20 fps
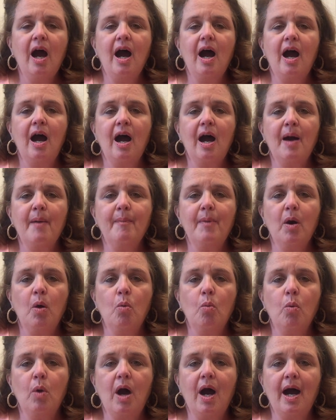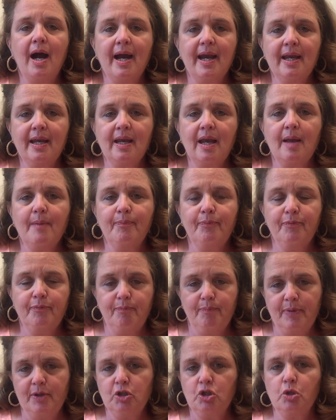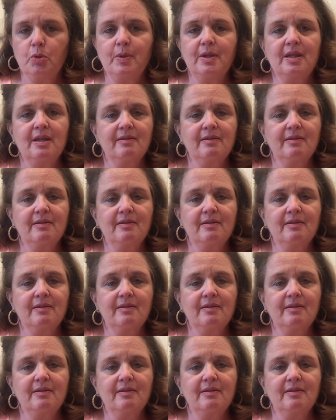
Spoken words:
I have been doing